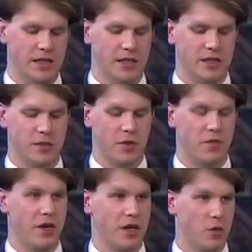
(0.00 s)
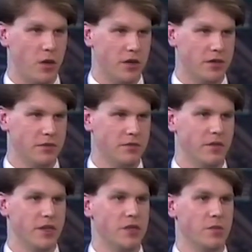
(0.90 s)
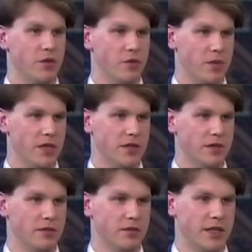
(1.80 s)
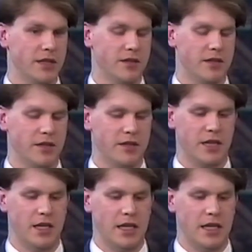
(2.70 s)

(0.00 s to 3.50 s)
It's been very quiet, very smooth meeting, and well,